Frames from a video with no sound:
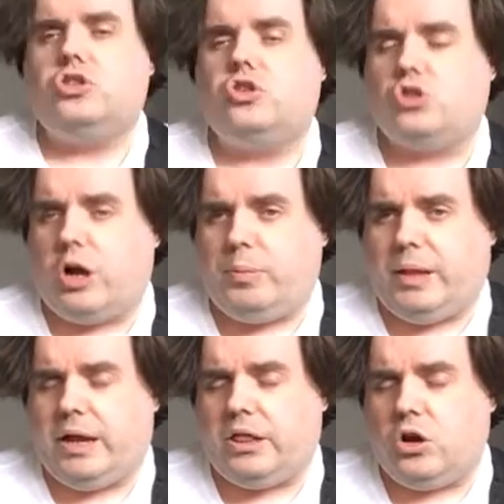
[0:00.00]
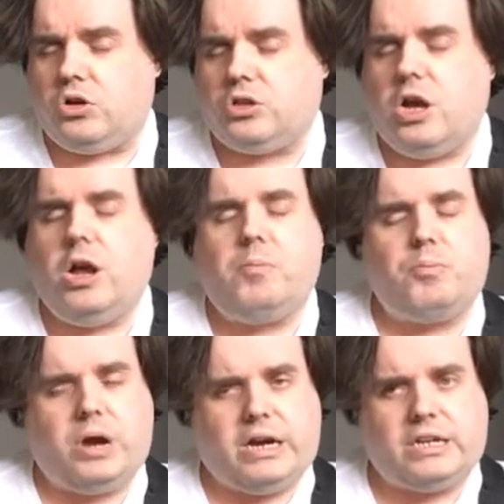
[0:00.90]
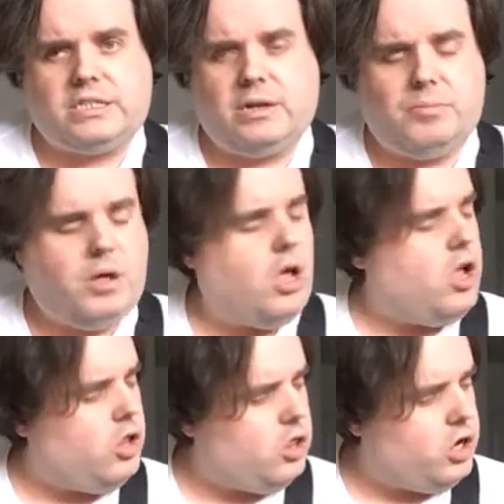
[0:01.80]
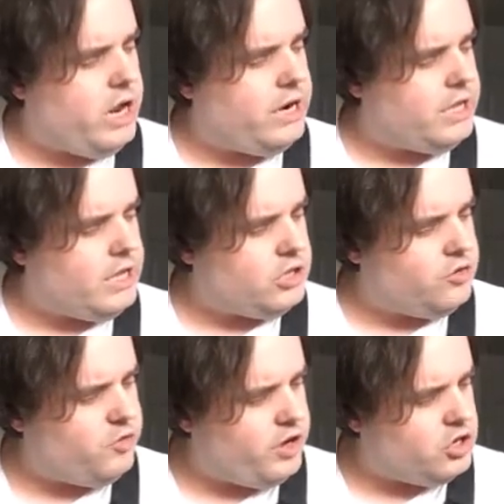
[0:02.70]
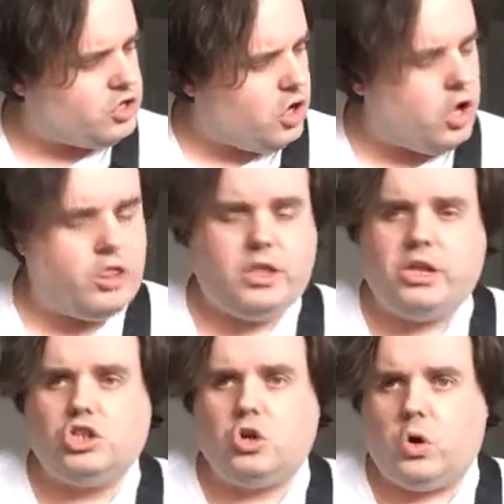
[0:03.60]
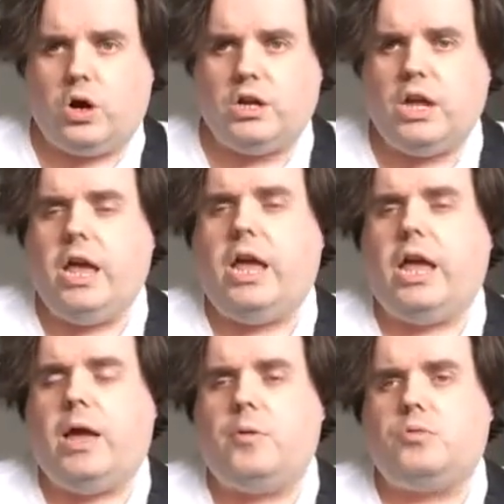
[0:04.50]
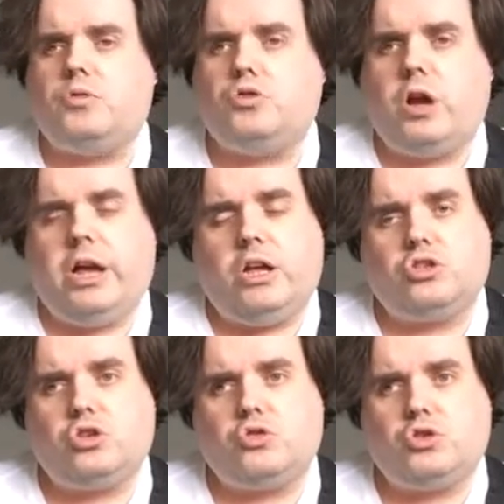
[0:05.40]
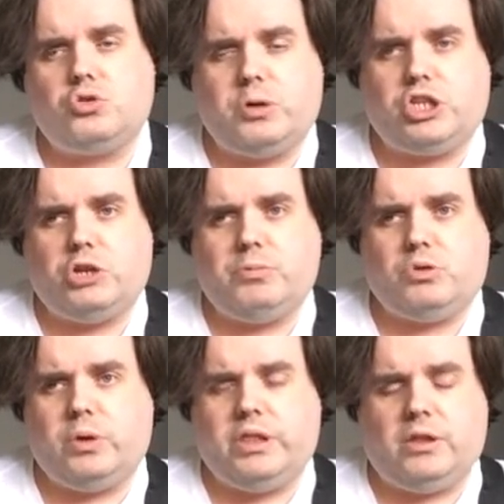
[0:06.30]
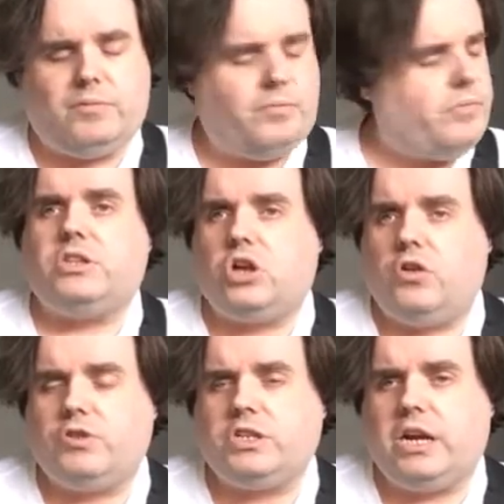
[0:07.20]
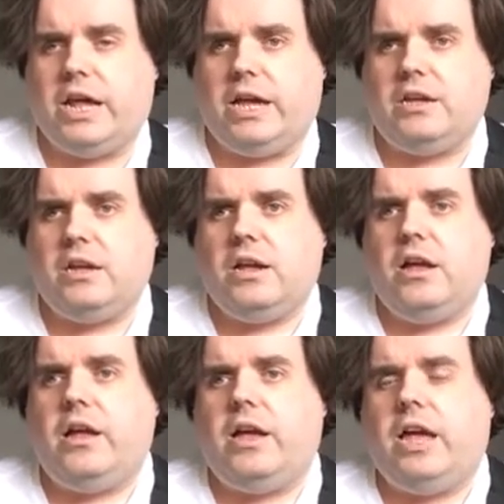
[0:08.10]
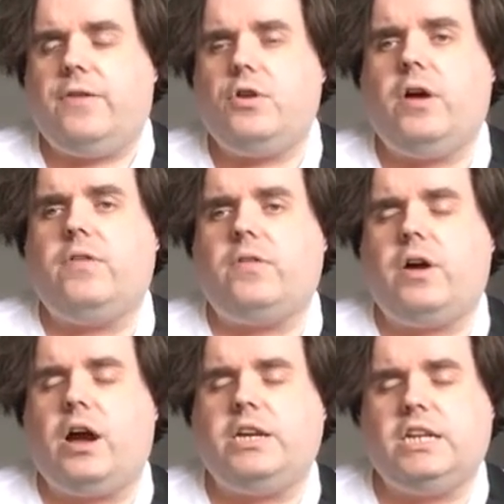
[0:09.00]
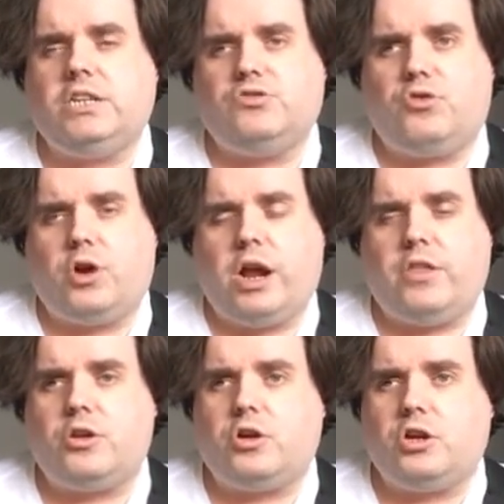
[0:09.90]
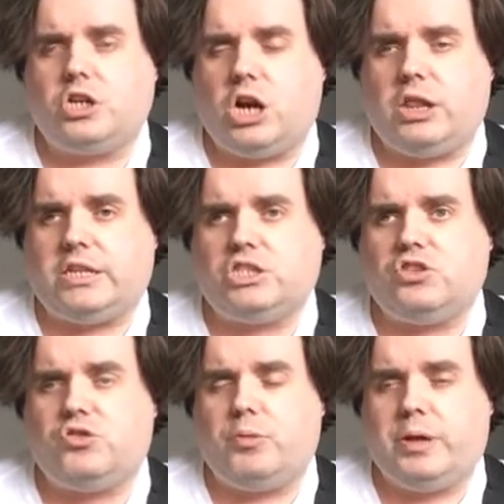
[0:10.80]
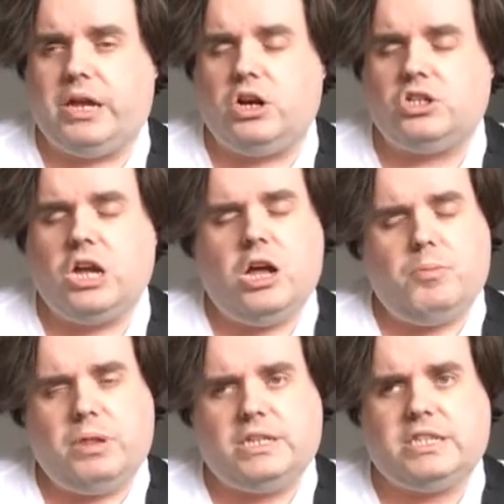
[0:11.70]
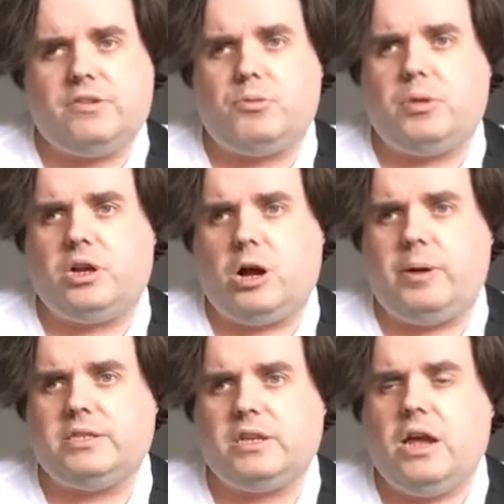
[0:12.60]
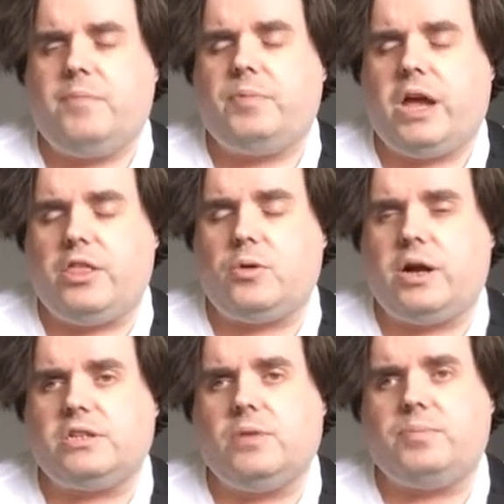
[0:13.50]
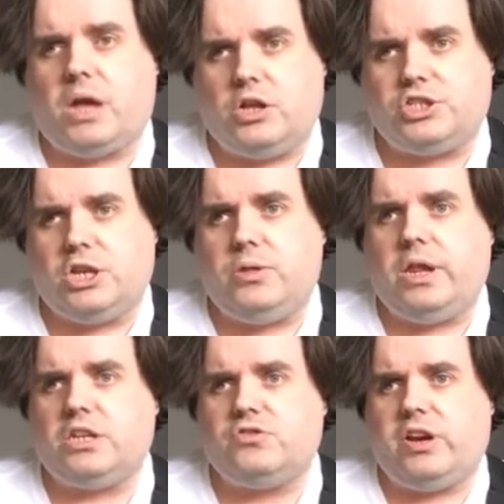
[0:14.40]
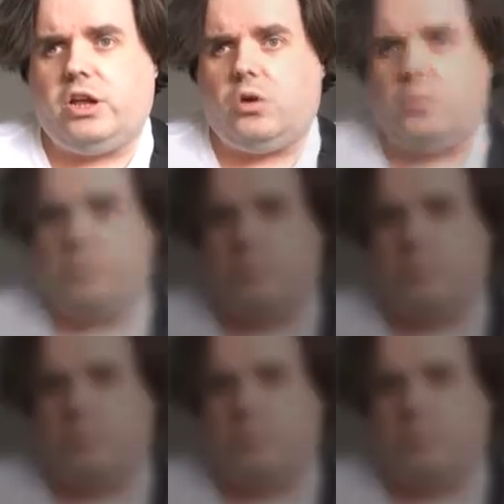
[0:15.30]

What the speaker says: try playing those, practice them, learn how to get your fingers on each chord. Try also switching between them. That's all for today. If you have ideas for other guitar lessons for beginners, please leave them in the comments. Otherwise, I'll see you in the next video.